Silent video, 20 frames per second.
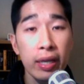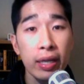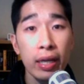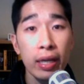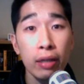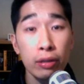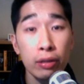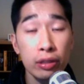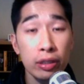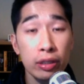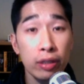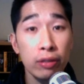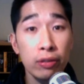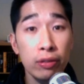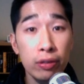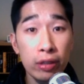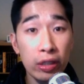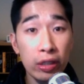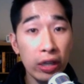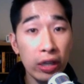and also
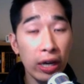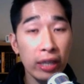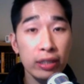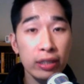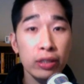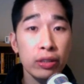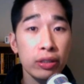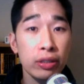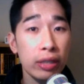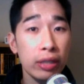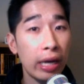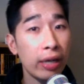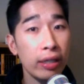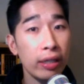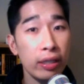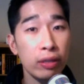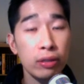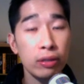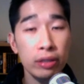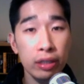the guys who are currently
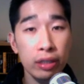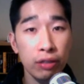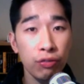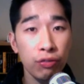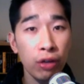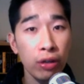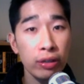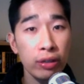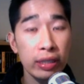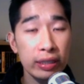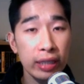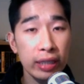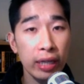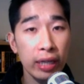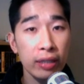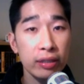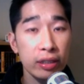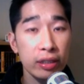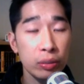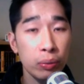also following the
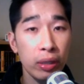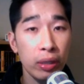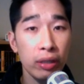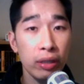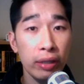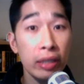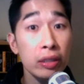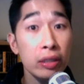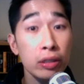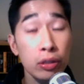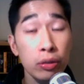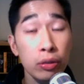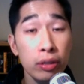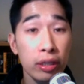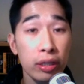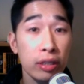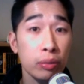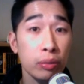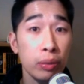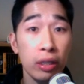challenge as well and doing it
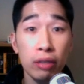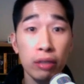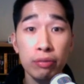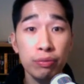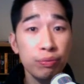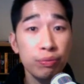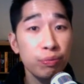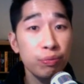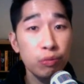as well.